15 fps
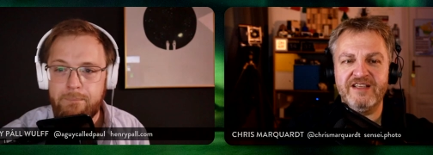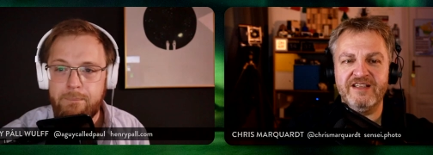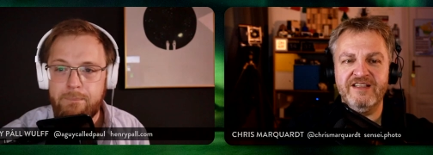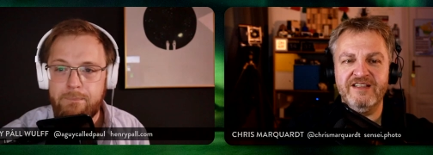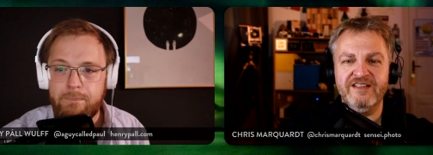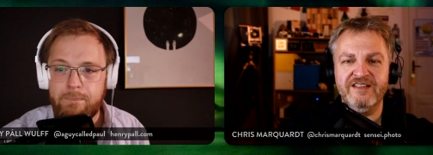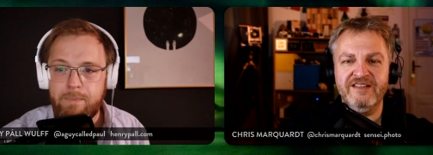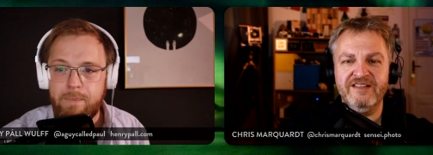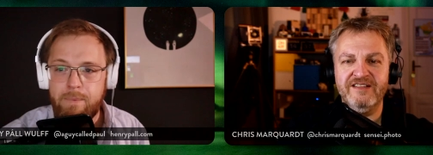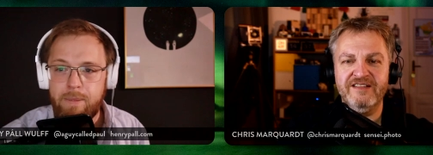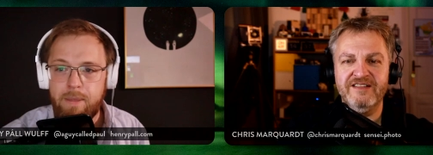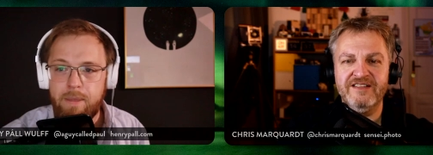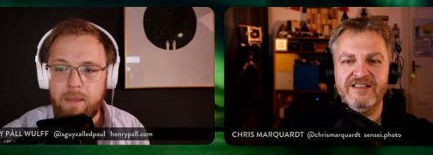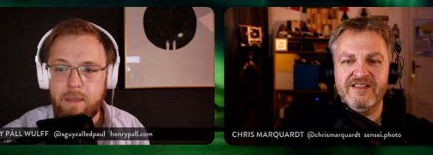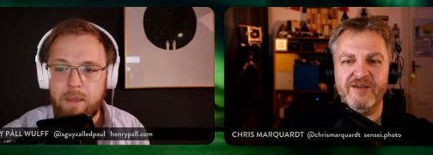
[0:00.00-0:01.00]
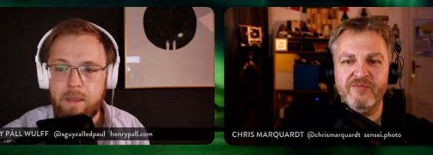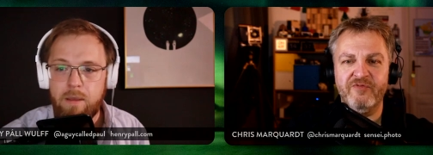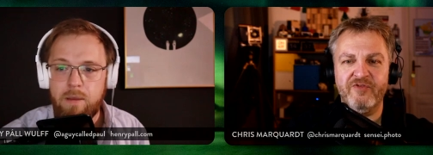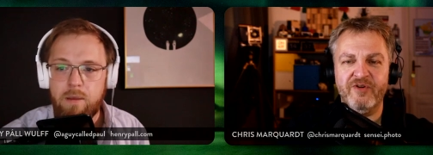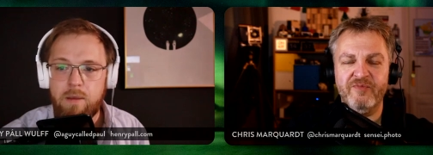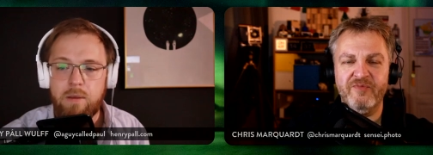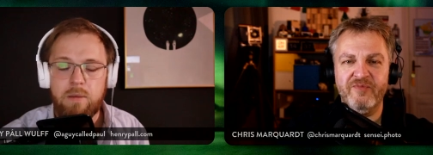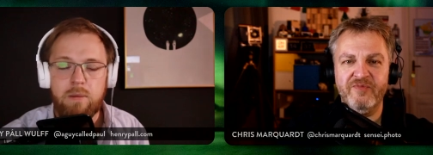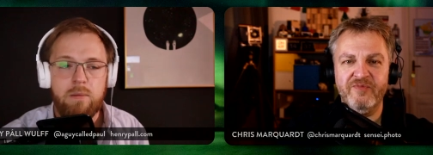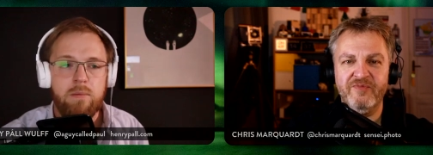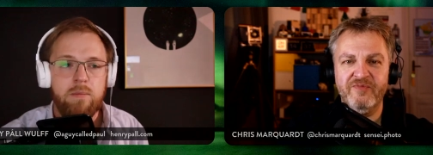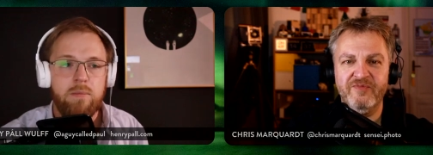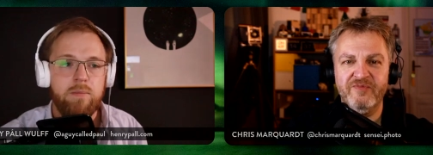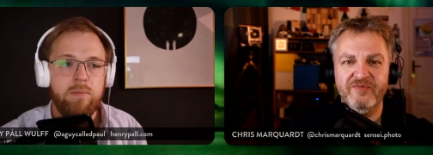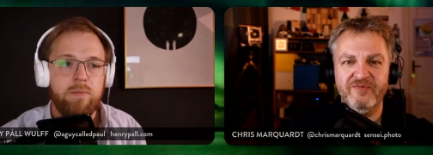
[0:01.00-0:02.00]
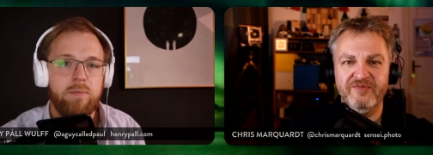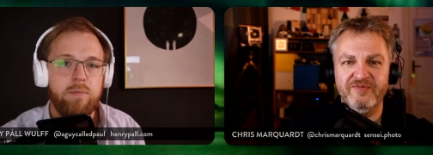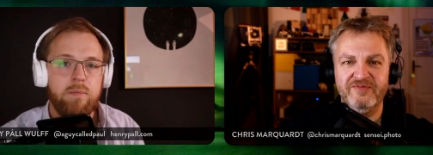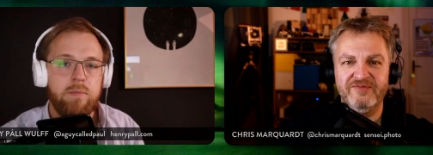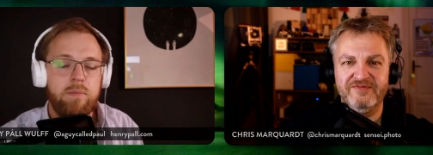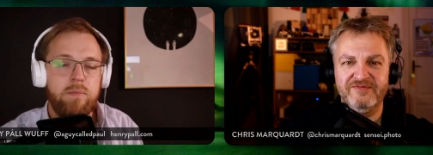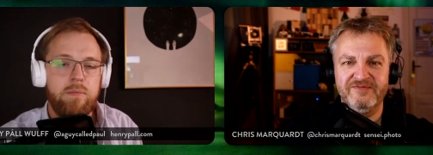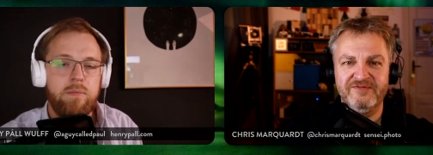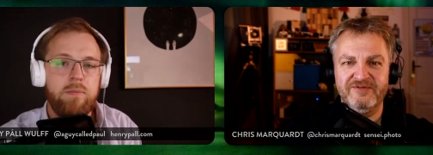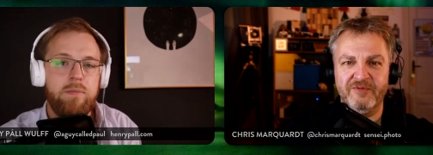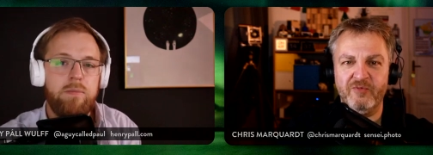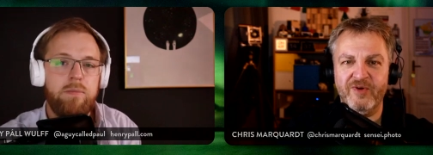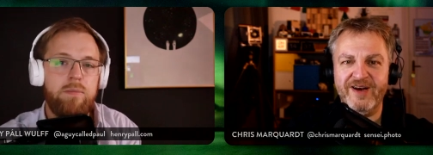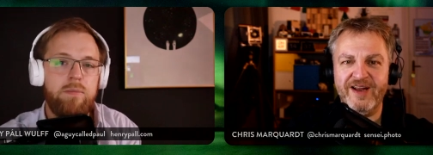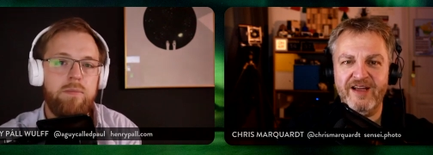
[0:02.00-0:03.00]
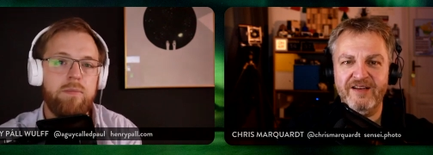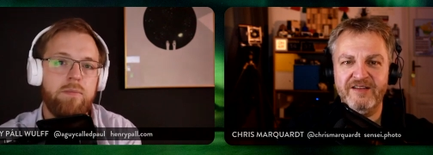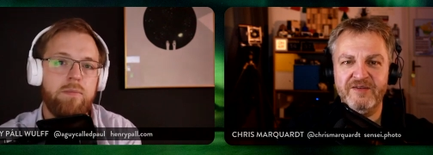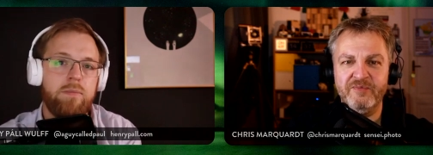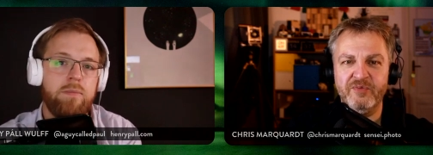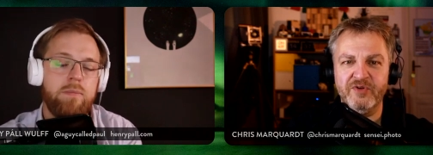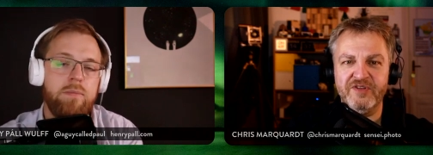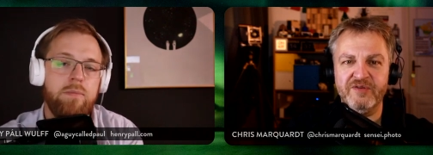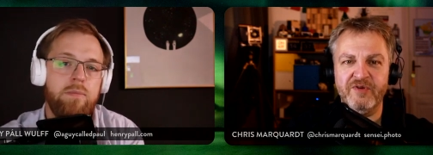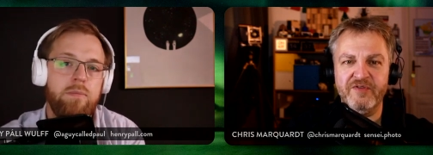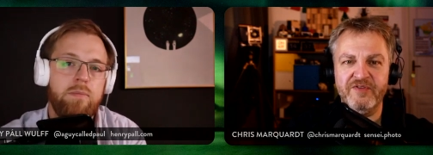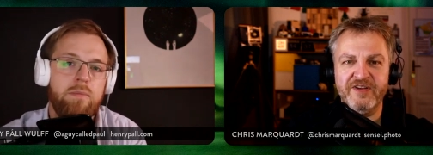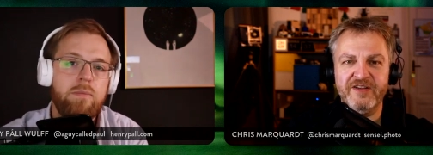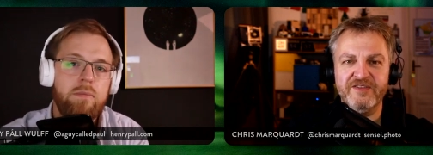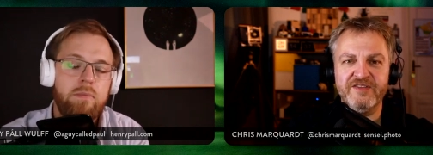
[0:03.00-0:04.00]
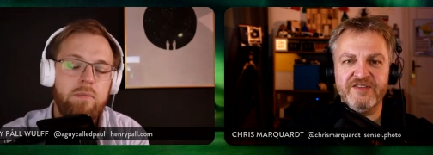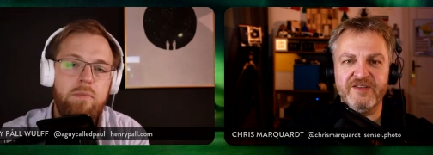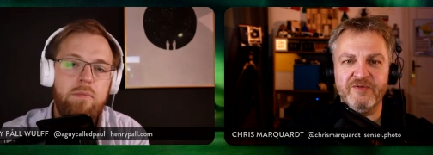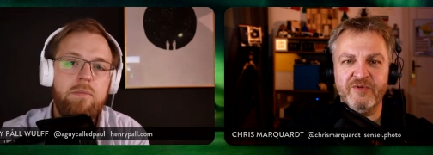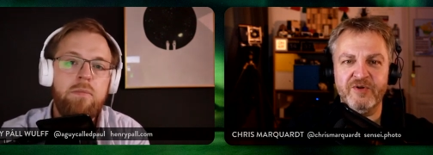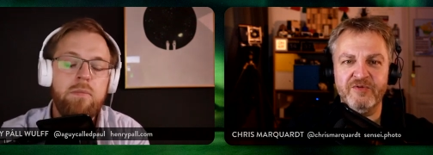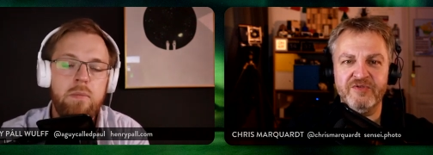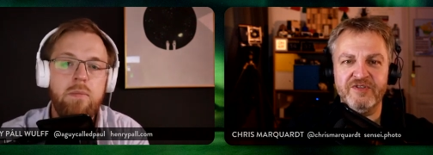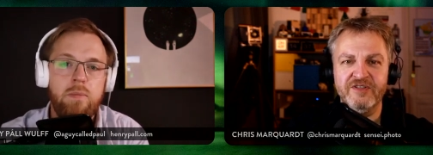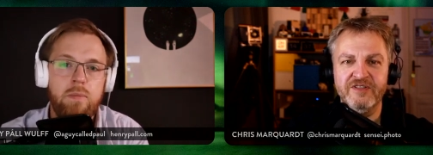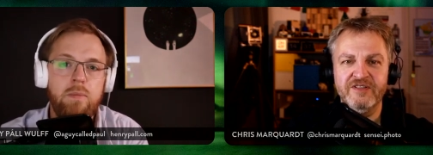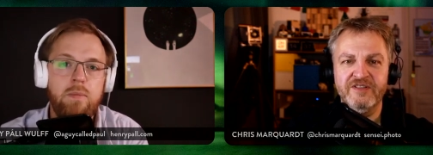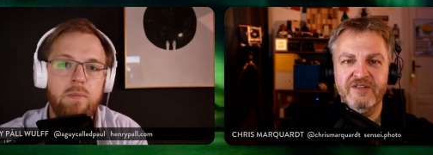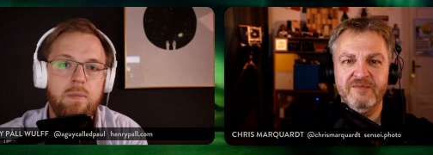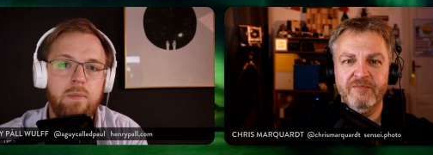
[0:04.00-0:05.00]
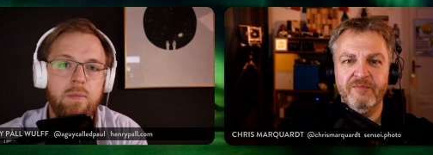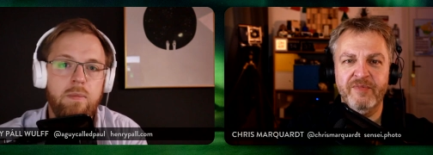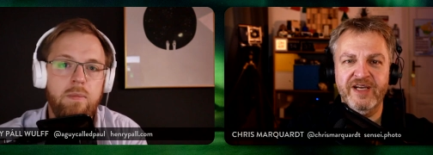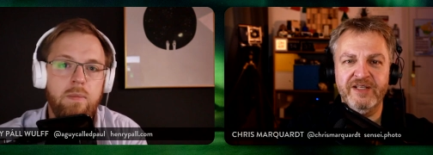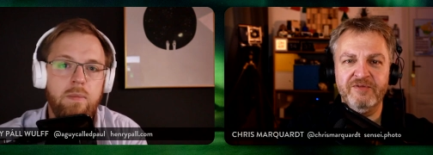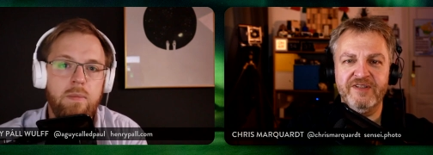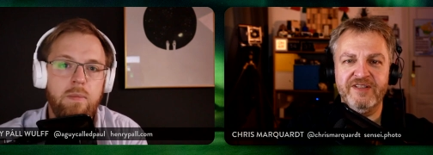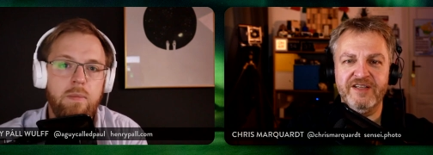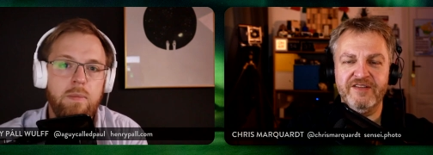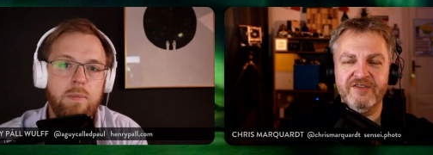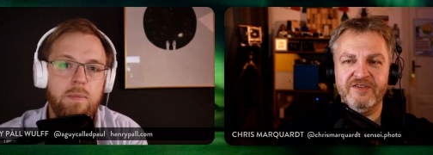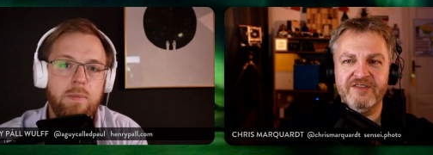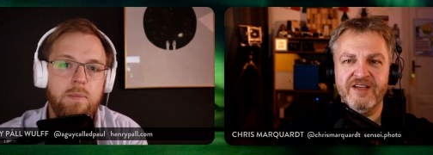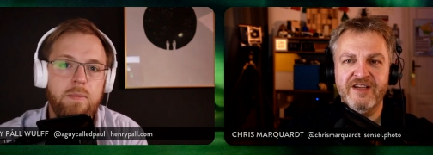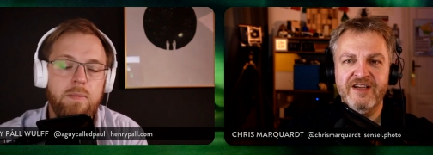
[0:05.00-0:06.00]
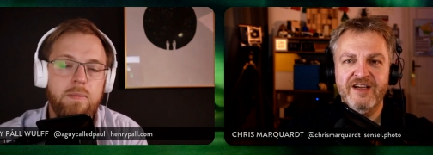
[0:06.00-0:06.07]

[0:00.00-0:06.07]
Speaker 1: uh, some from from one island and put them on the others, they won't mate with the others.